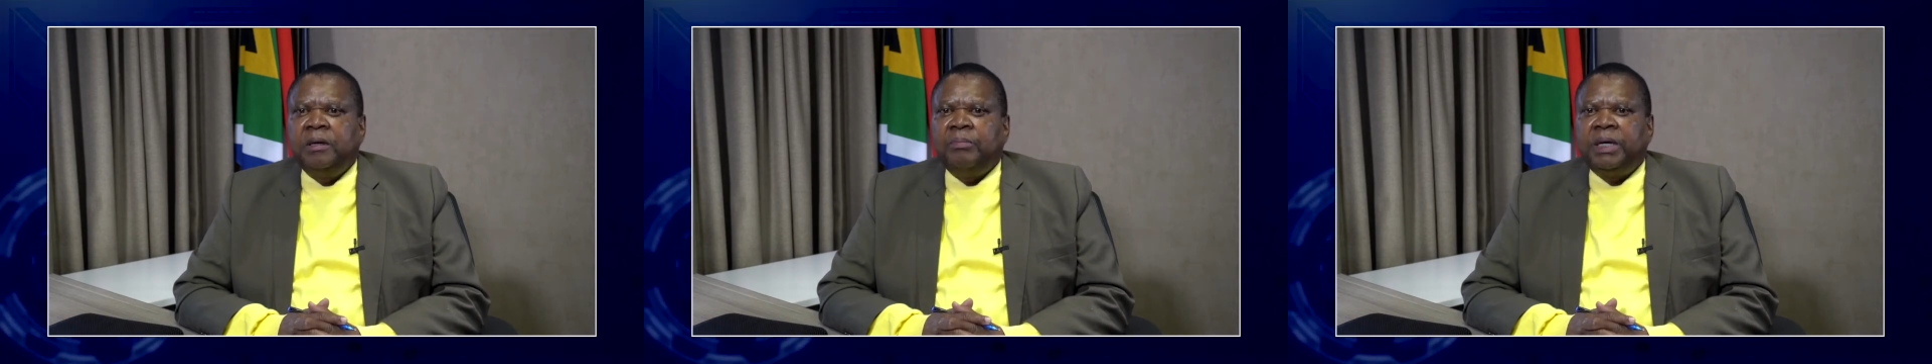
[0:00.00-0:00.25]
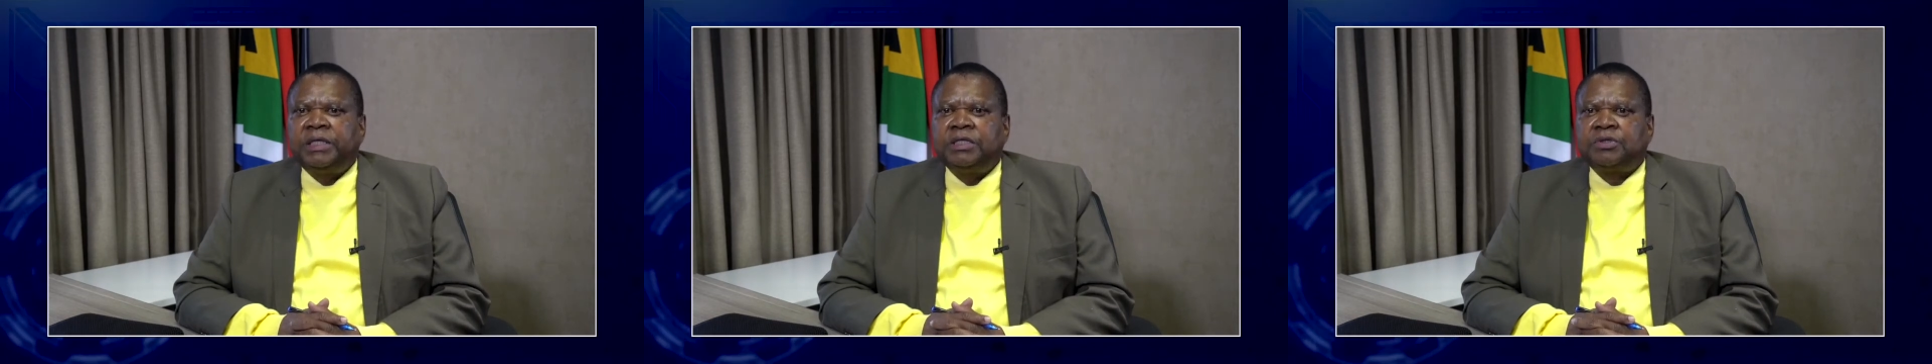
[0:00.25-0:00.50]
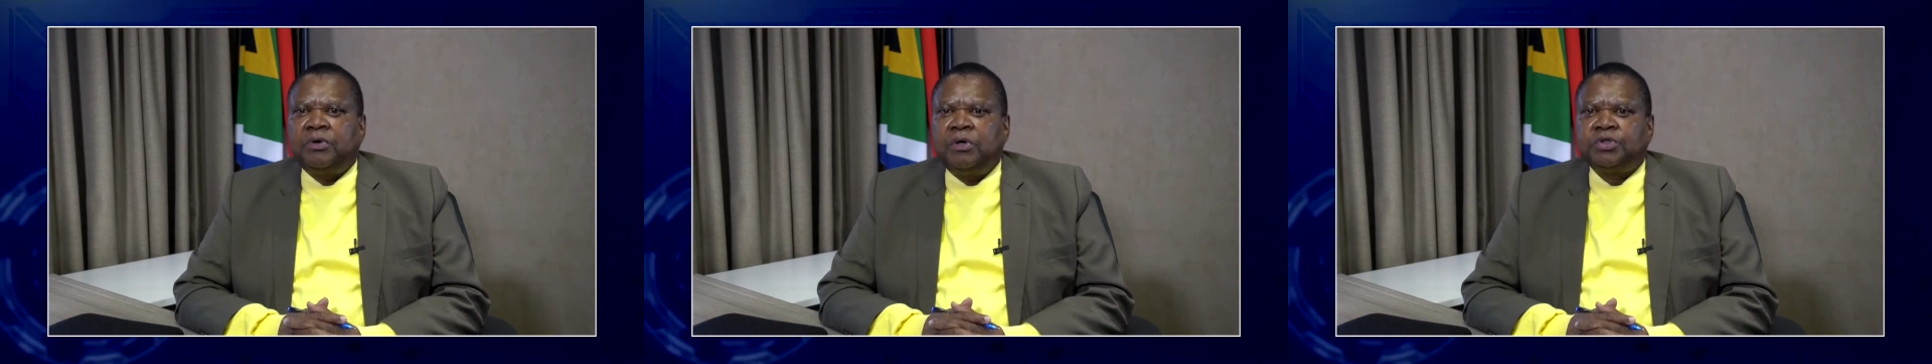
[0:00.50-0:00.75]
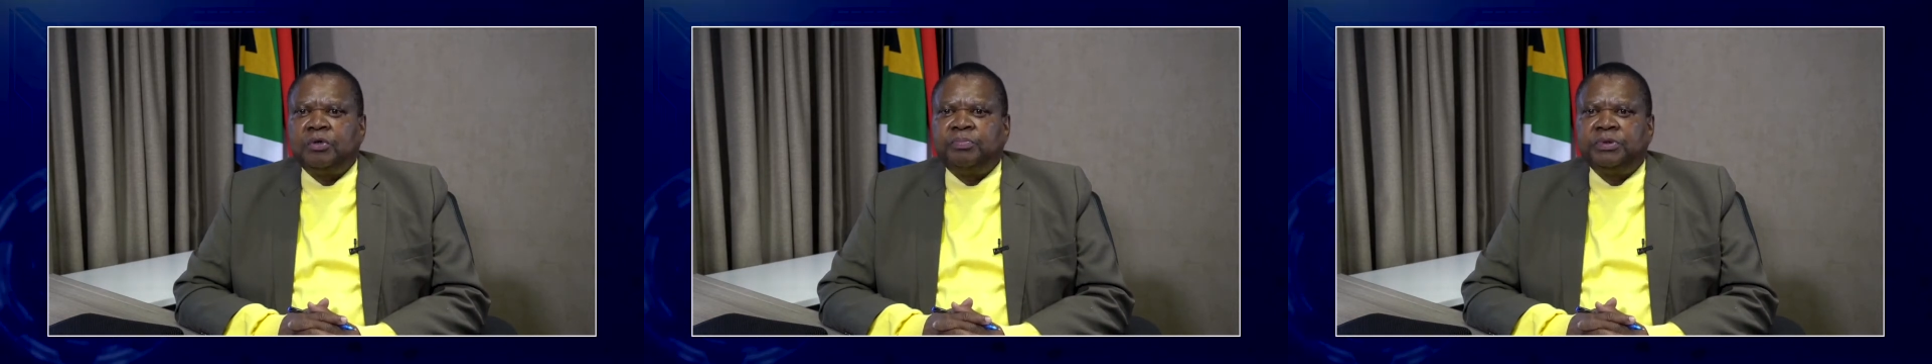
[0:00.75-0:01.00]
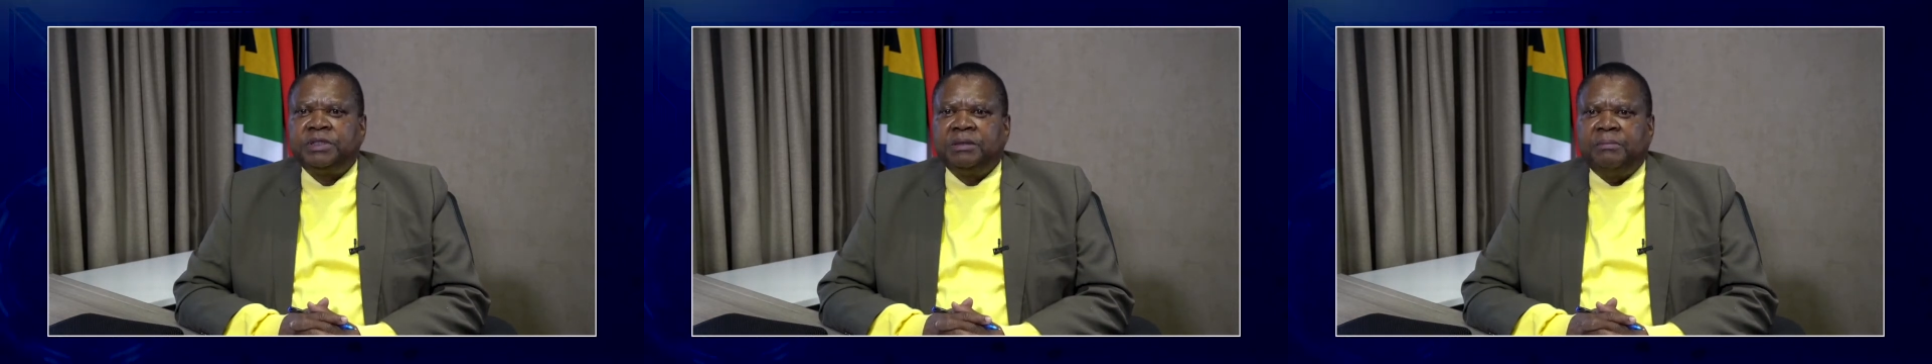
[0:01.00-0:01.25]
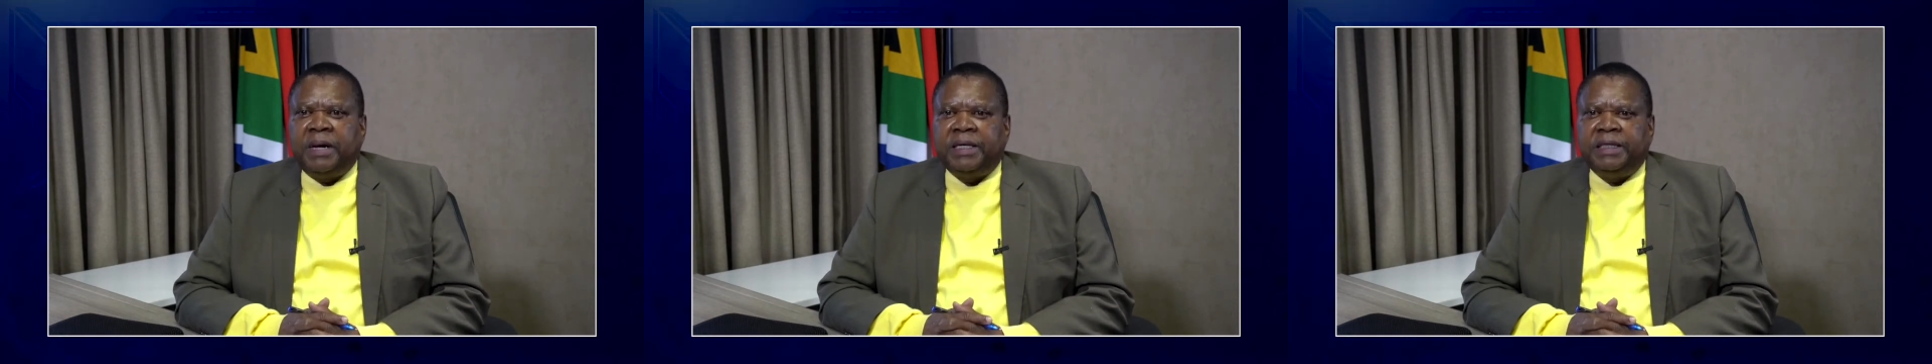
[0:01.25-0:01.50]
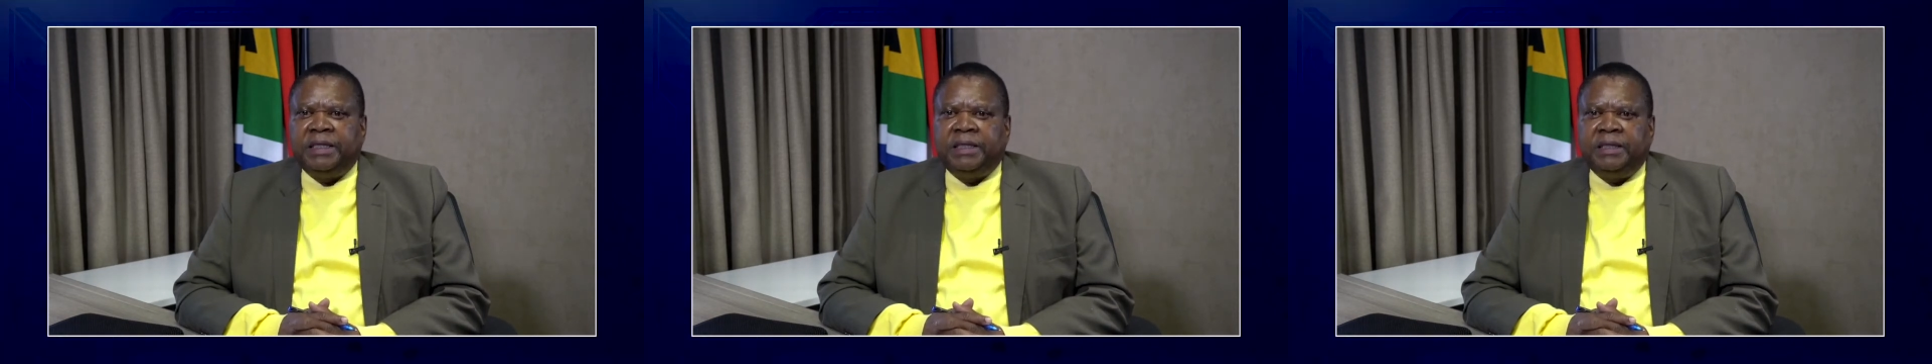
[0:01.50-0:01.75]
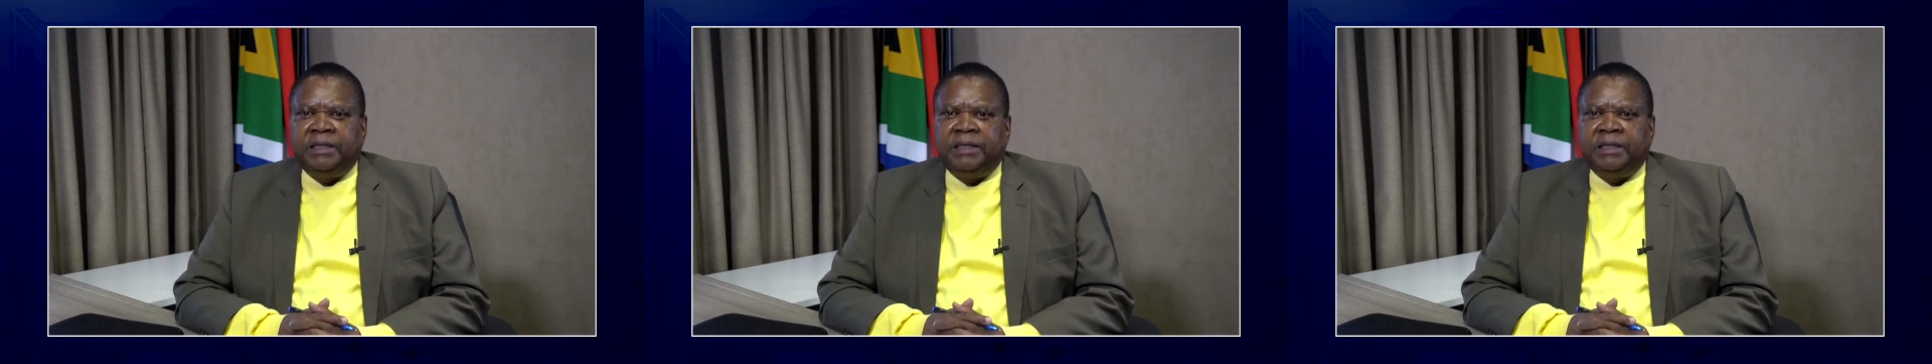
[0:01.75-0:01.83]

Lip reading: but is also putting money